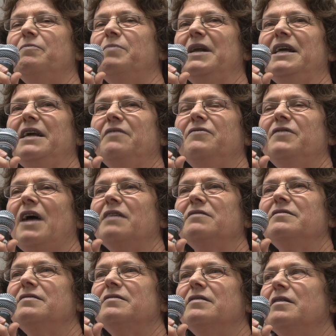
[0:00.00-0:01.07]
believed
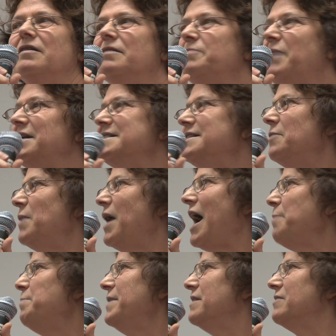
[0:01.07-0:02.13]
that Palestinians were
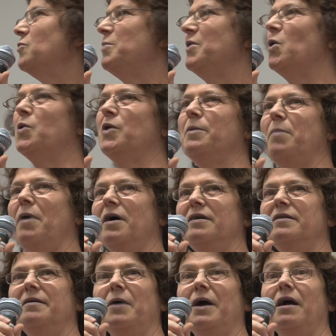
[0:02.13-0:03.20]
happy to be
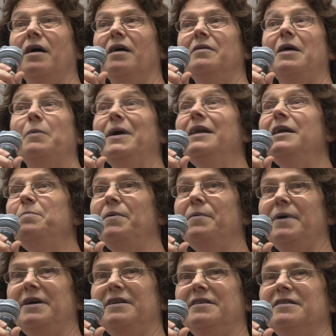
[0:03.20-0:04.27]
occupied, they were
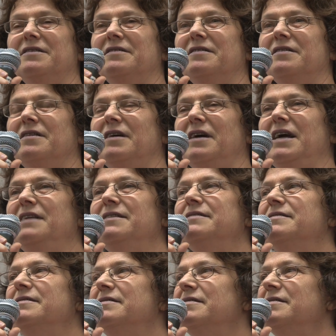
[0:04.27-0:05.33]
liberated.
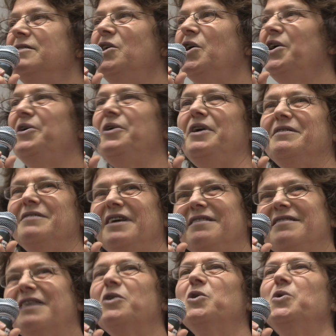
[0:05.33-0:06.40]

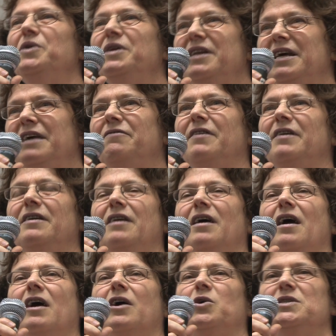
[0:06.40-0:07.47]
They couldn't even
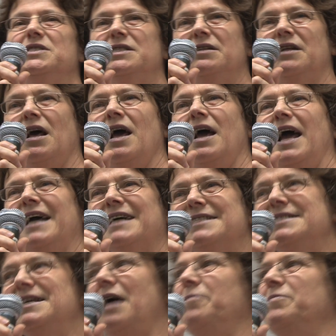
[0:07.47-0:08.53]

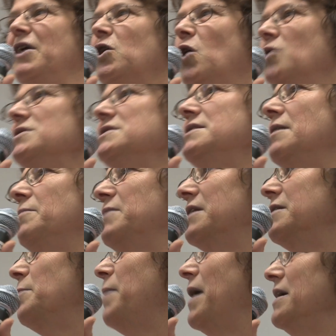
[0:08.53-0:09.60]
accept the concept that
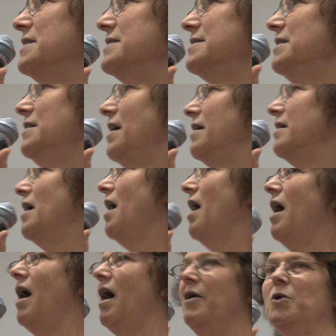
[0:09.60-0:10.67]
the Palestinians
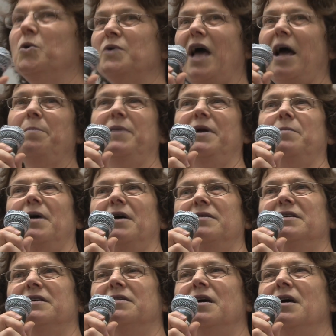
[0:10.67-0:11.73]
are not happy
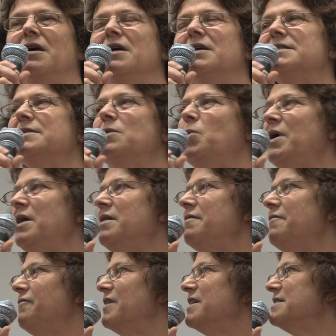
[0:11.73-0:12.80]
about it. So when
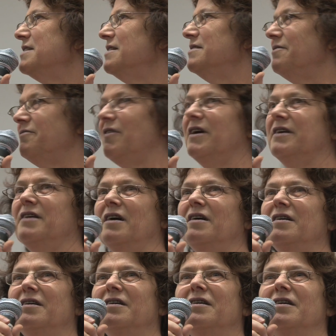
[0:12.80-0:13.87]
the first Intifada,